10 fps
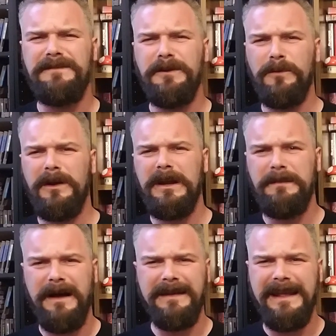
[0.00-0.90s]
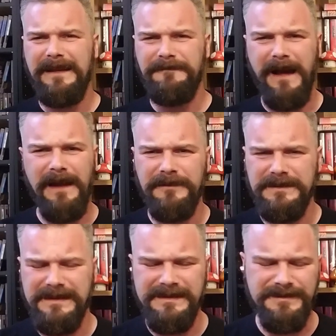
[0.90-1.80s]
if you're worried about getting
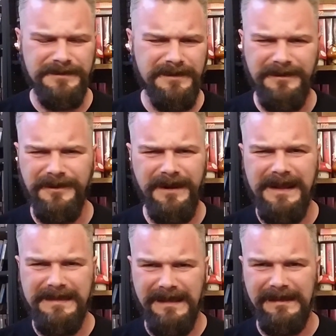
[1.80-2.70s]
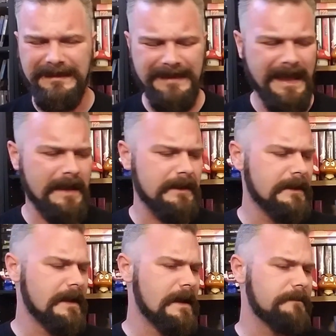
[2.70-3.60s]
viruses or anything like that.
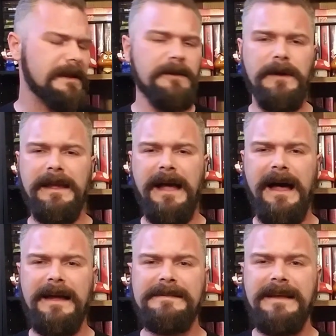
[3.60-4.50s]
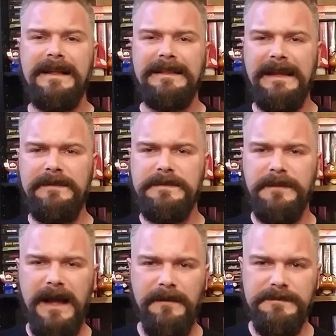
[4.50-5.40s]
But anyway, guys, leave some
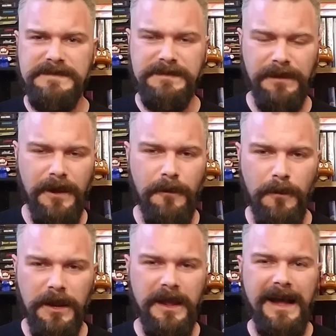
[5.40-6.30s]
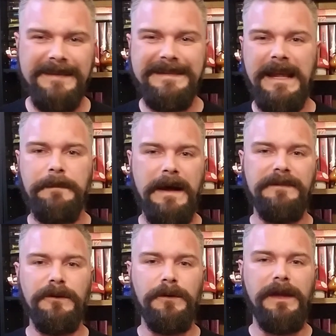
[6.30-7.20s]
comments below. What do you guys think
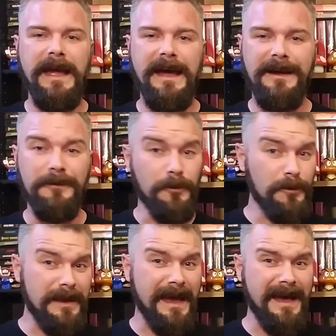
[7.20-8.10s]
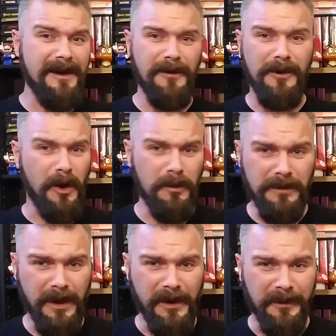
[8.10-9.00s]
about the Ouya? Ouya or oh
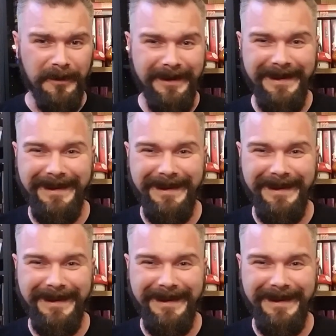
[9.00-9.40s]
no?